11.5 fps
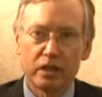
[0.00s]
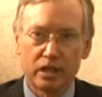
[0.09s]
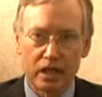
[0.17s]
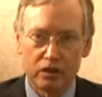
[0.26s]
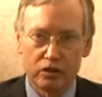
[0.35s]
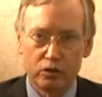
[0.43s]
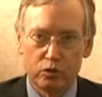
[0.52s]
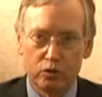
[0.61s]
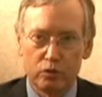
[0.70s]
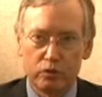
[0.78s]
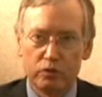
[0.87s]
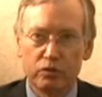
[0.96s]
can
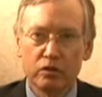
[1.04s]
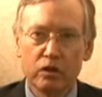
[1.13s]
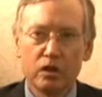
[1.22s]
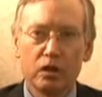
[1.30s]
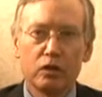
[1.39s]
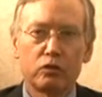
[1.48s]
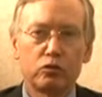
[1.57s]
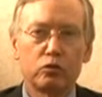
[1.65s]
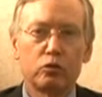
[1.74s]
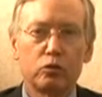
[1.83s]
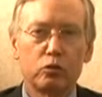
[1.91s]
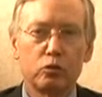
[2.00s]
use
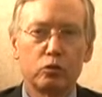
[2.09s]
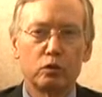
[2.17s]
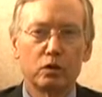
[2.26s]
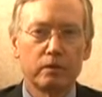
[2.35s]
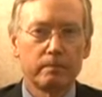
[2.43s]
to